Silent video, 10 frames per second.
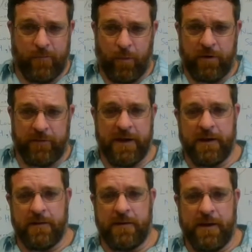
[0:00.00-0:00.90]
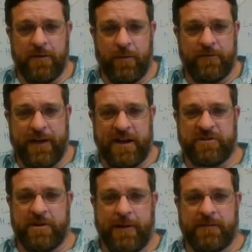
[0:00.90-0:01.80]
ornery and, and old
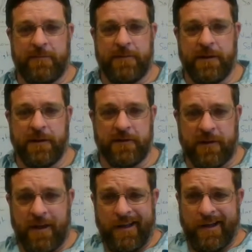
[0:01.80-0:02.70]
fashioned about some things,